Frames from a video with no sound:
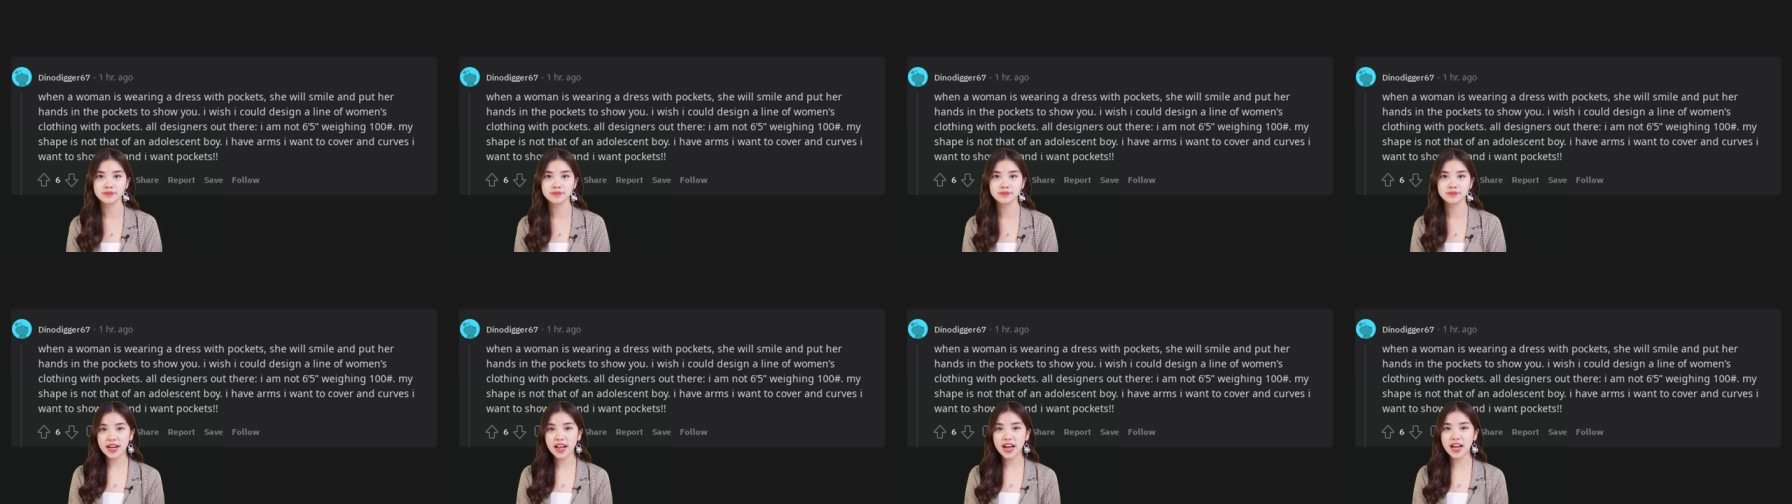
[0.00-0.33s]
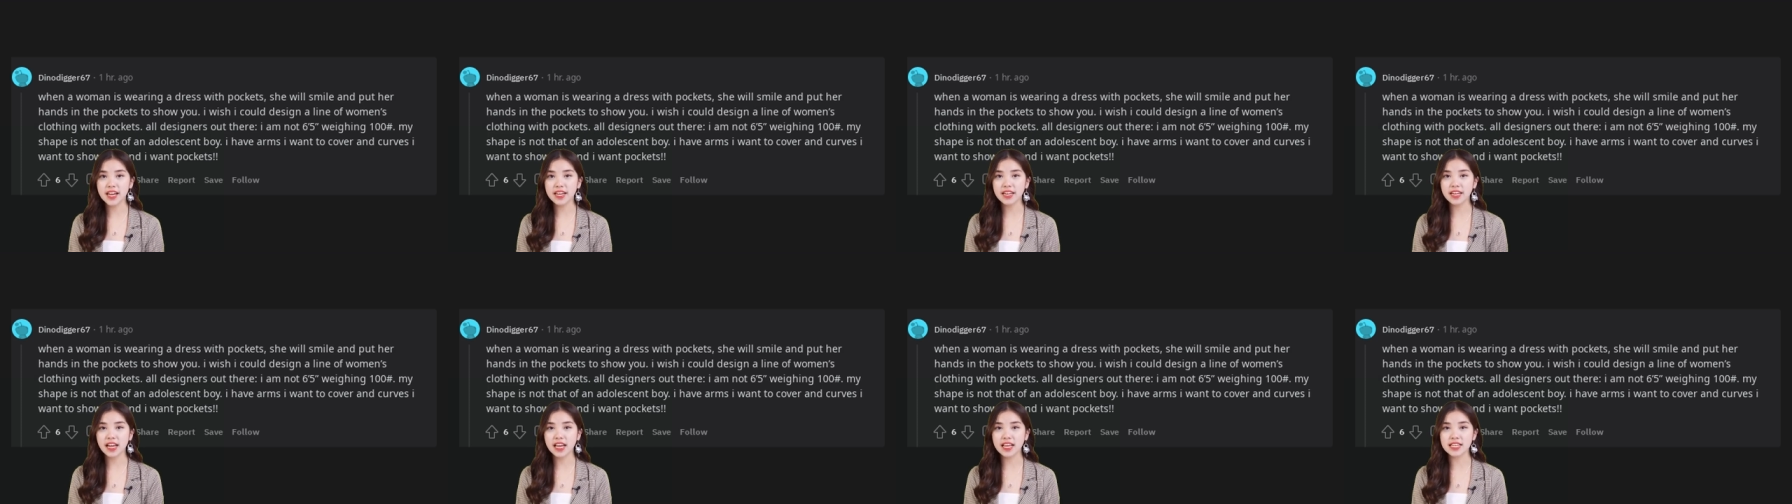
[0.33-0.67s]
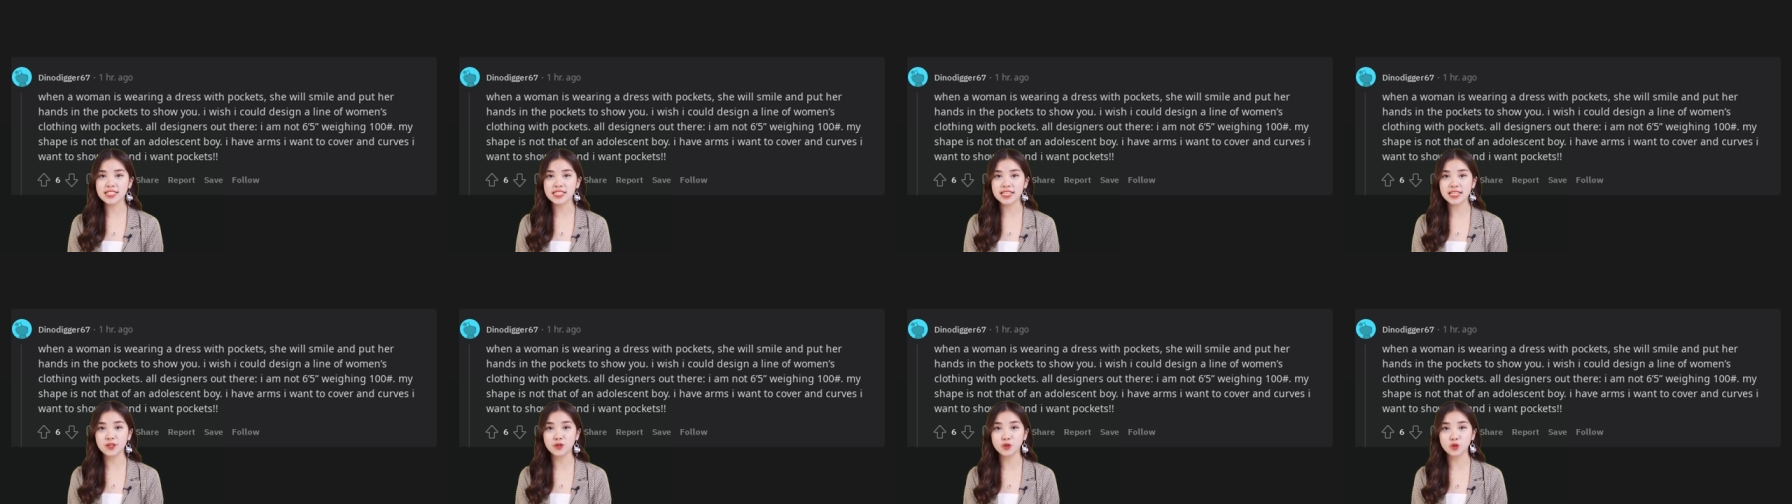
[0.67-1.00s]
I wish I
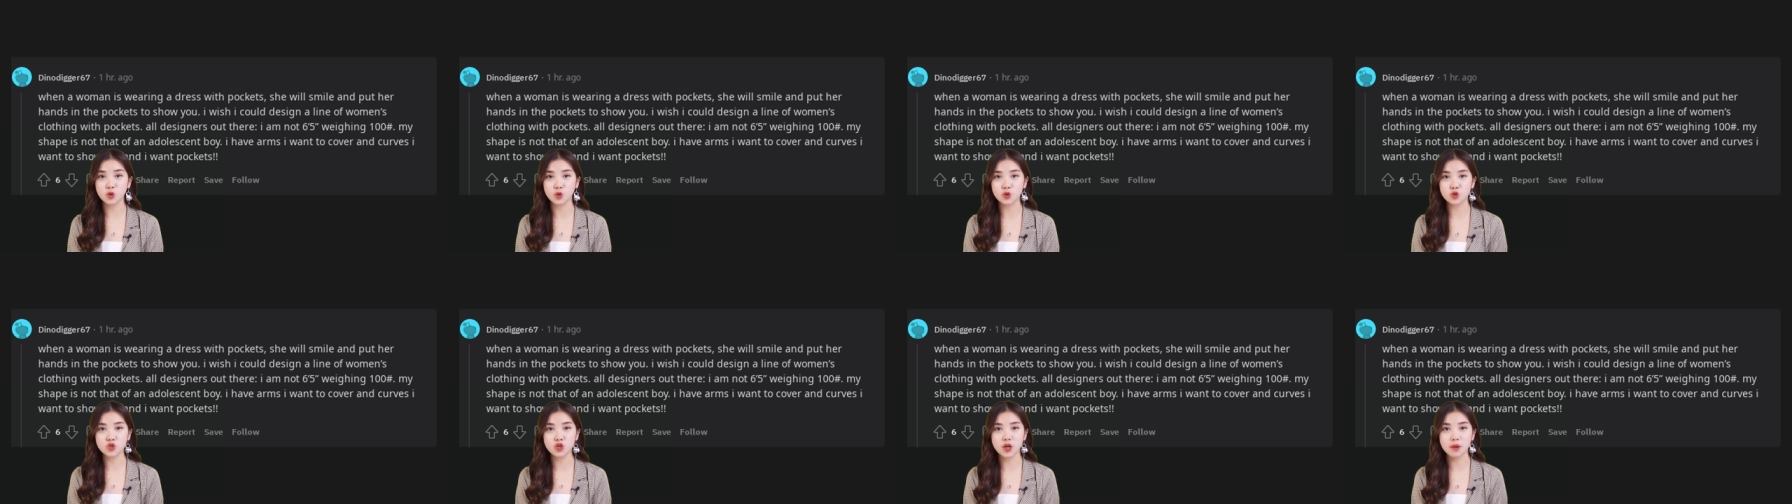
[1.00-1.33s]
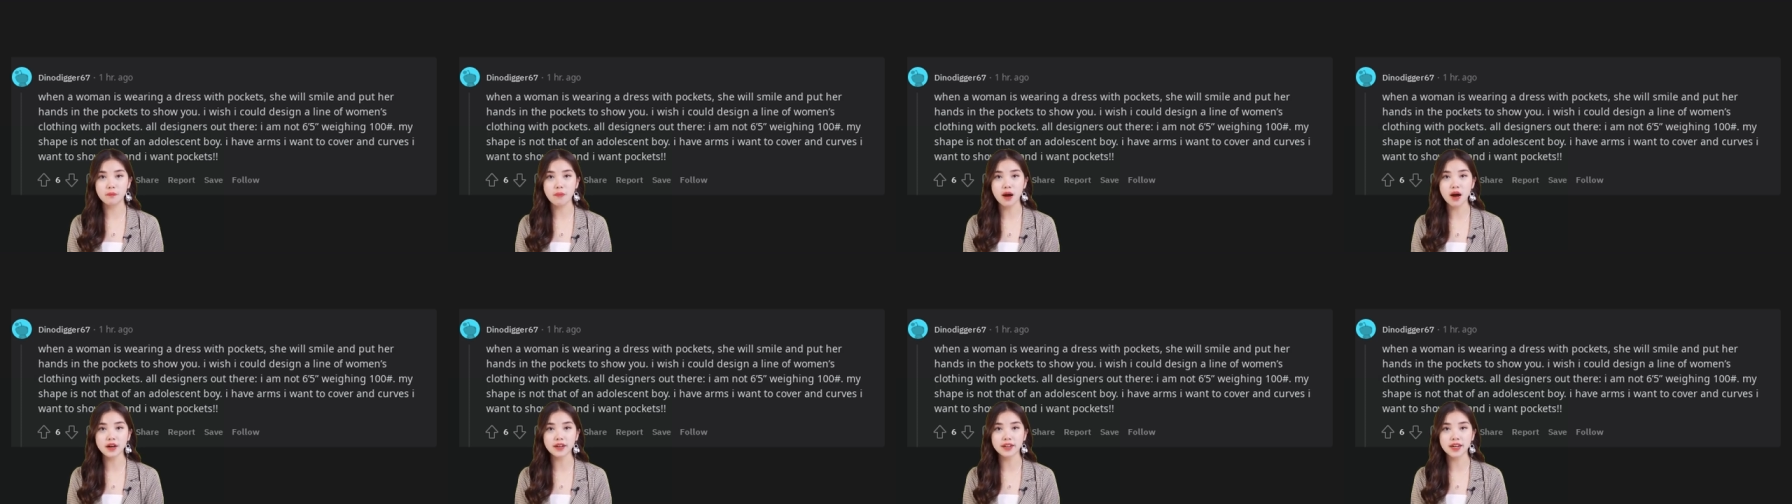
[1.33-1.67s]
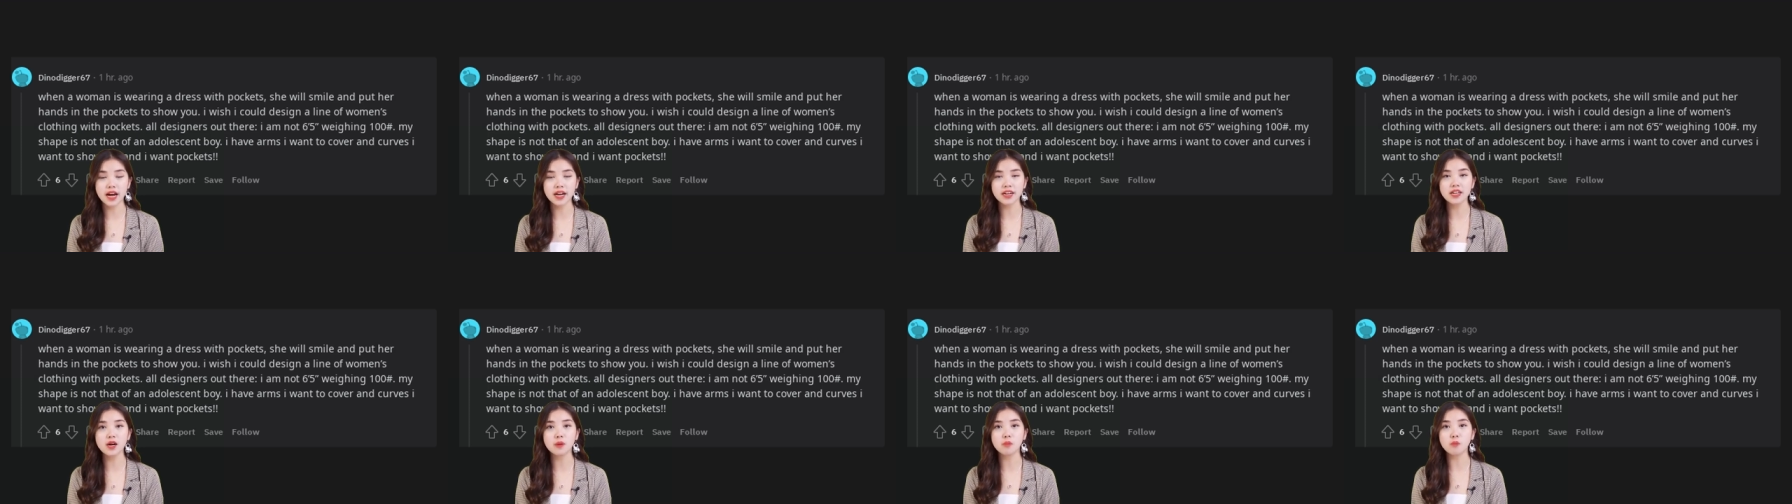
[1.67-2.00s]
could design a
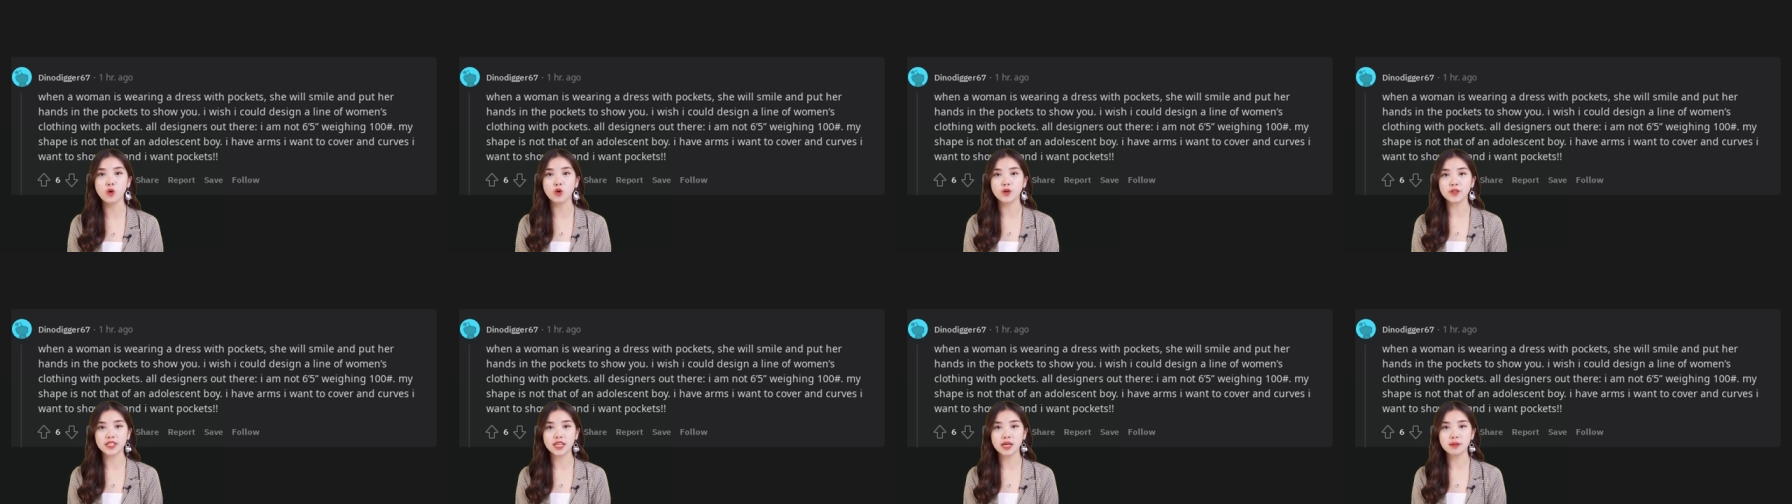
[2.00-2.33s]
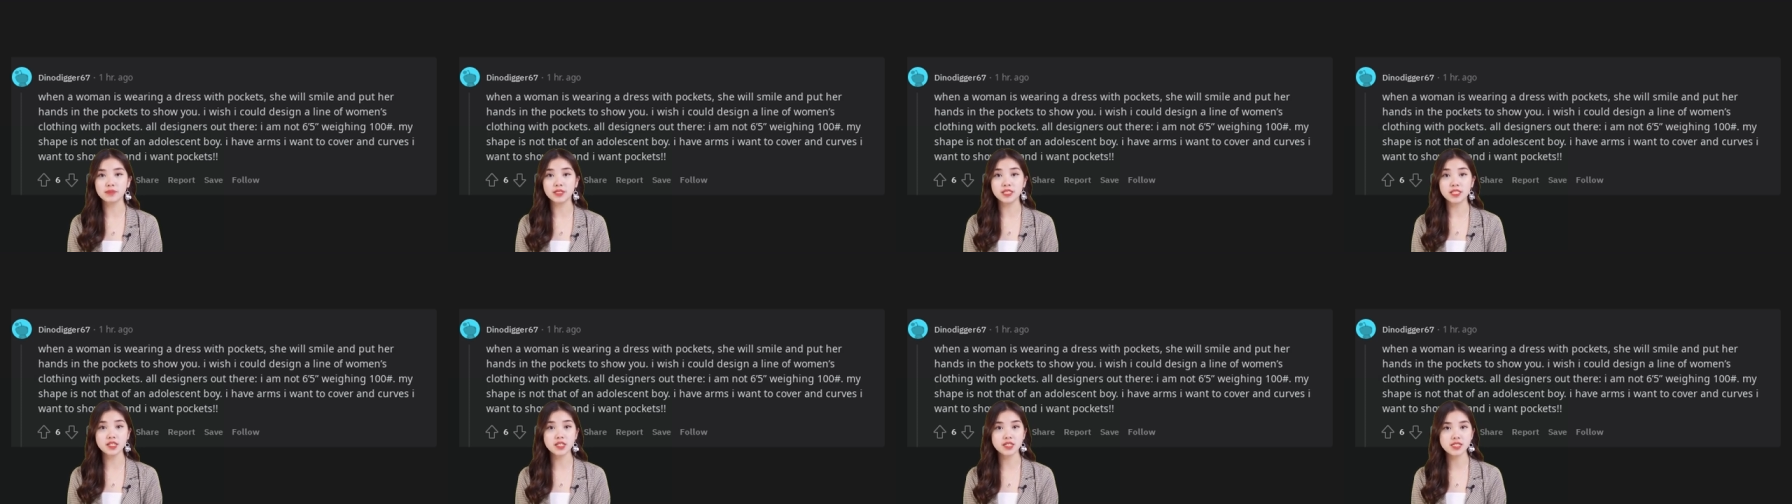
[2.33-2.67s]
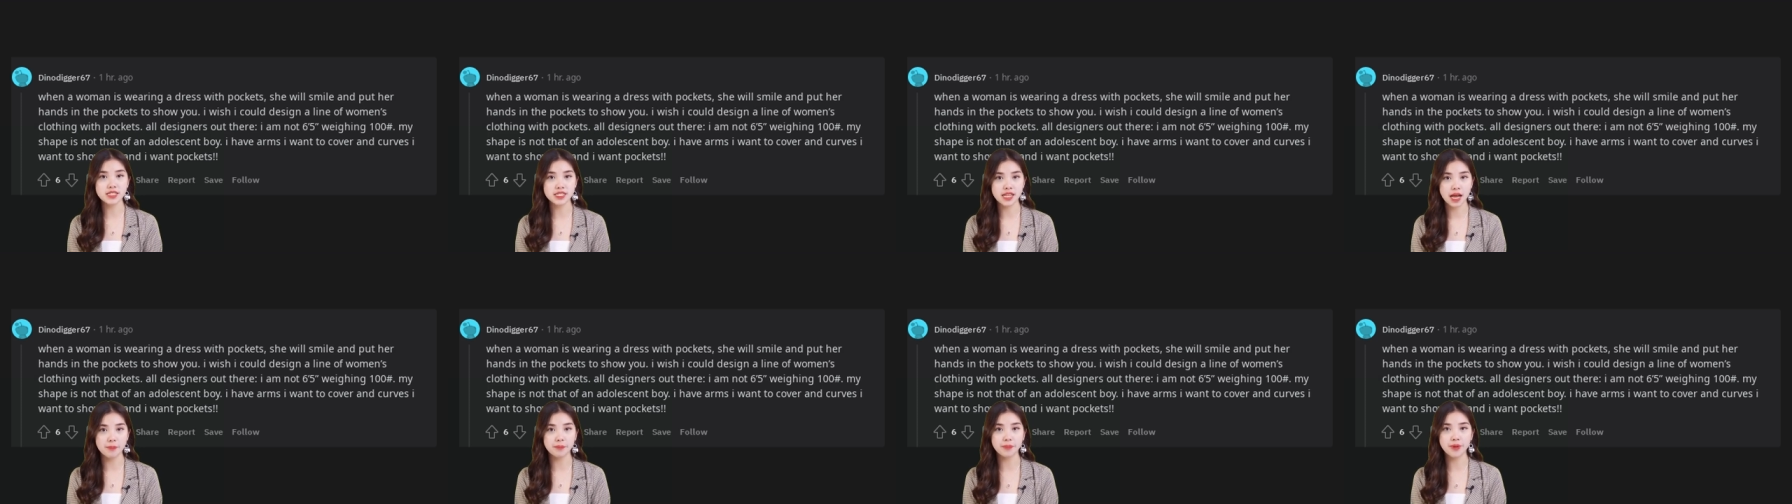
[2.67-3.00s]
line of women's
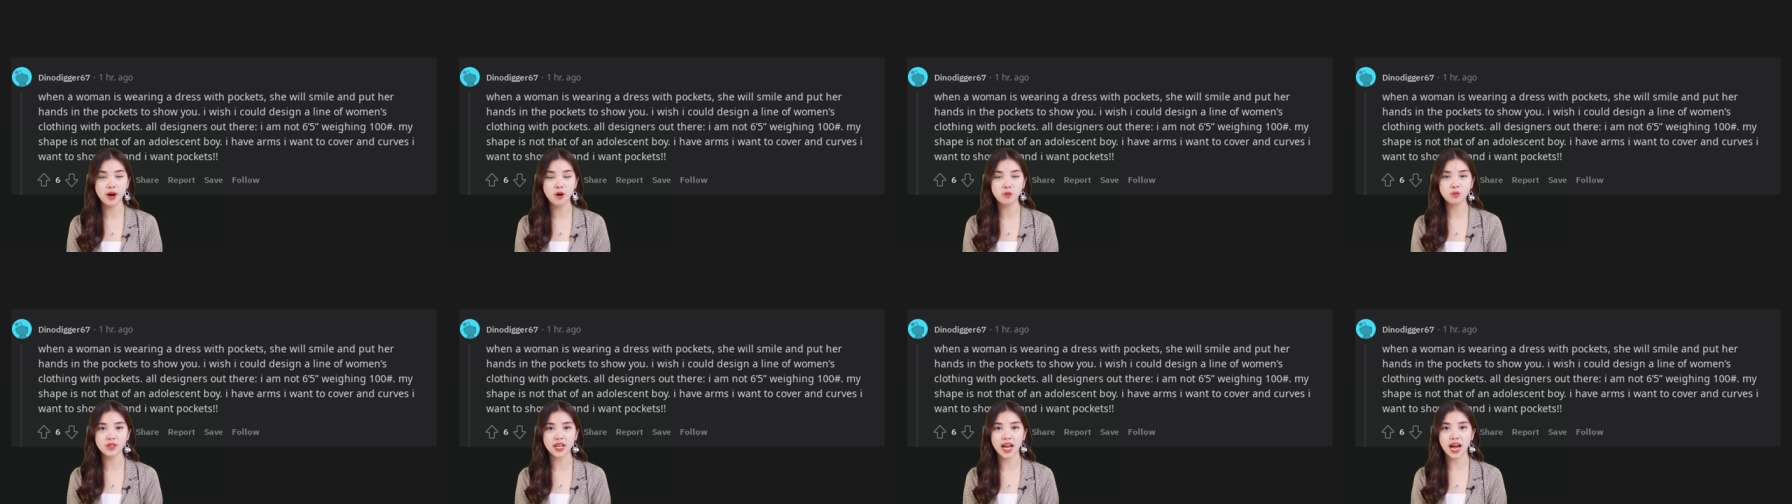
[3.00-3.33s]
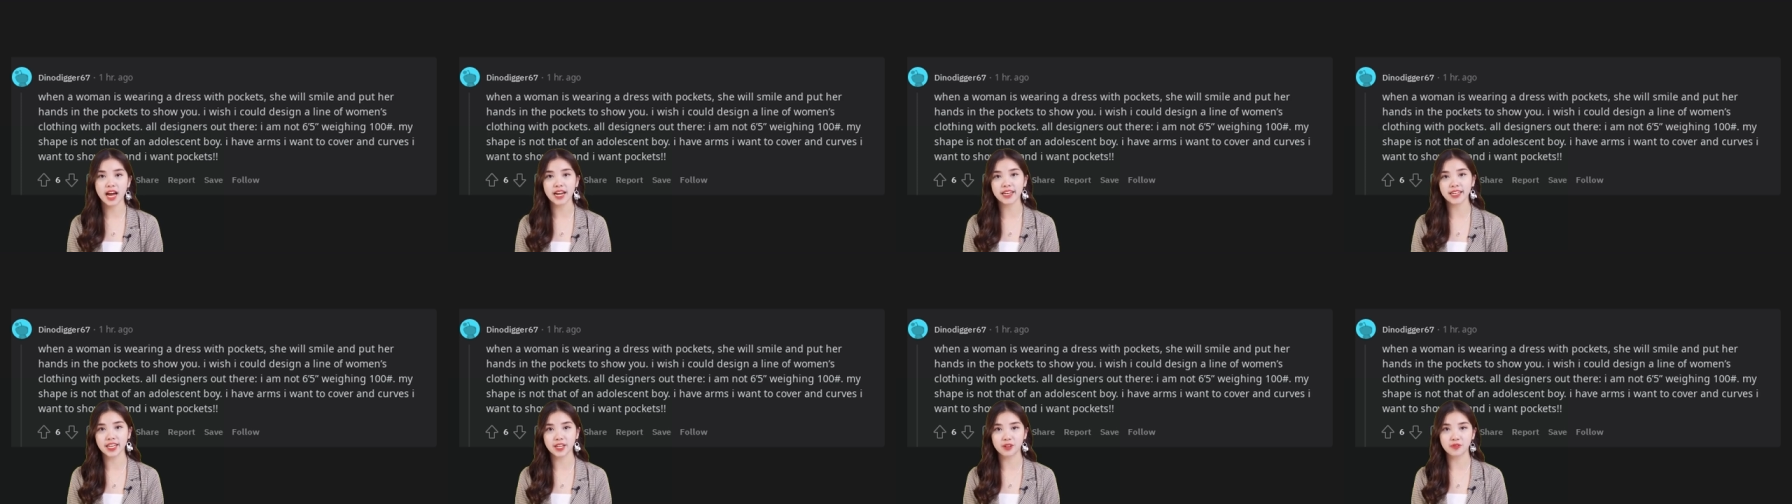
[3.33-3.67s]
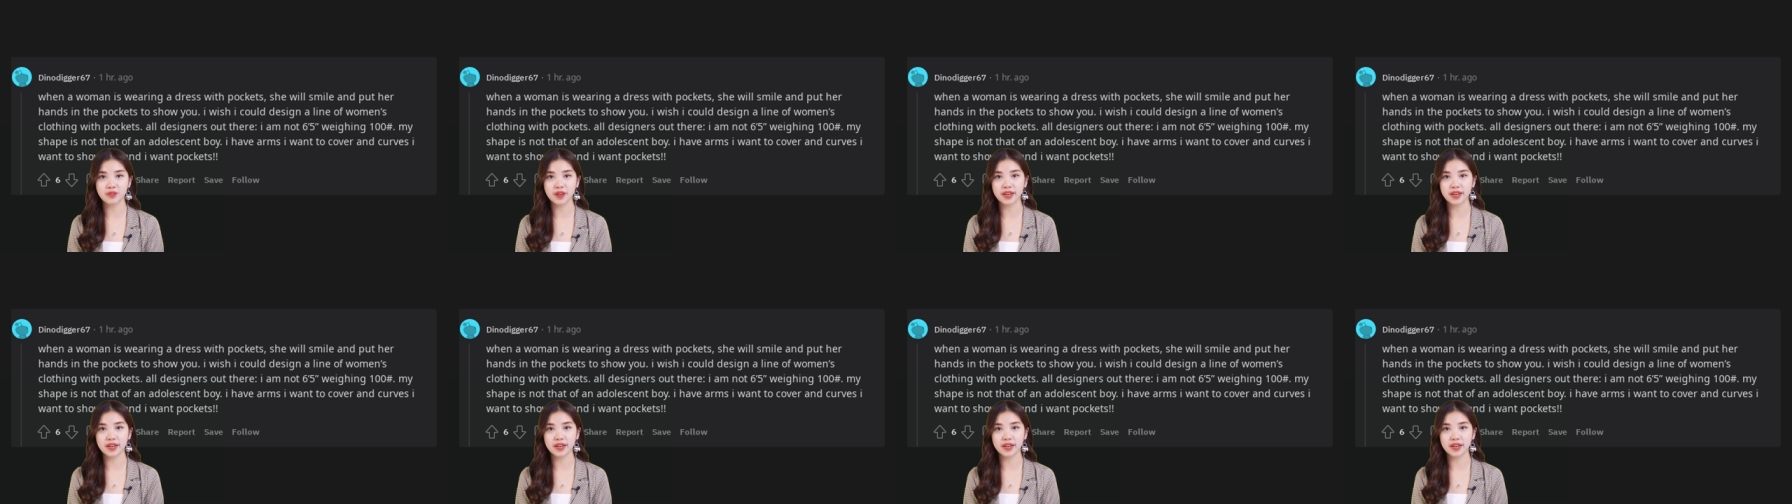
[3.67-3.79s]
clothing with pockets.